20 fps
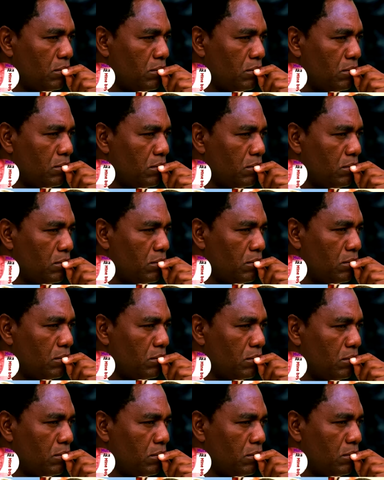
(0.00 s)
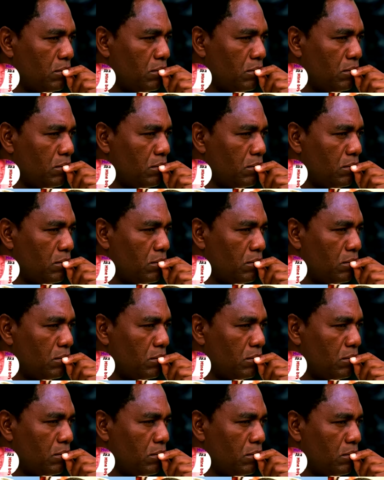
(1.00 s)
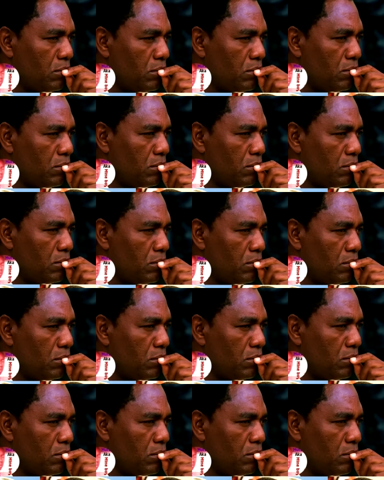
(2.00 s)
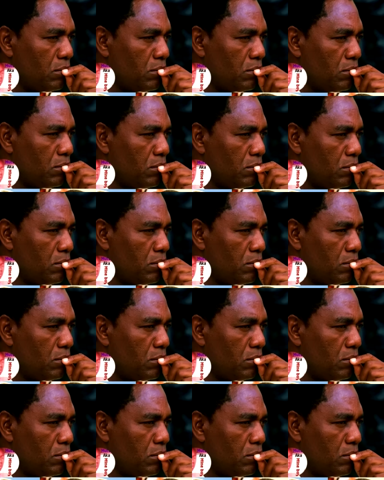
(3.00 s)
No words are spoken by the person on screen.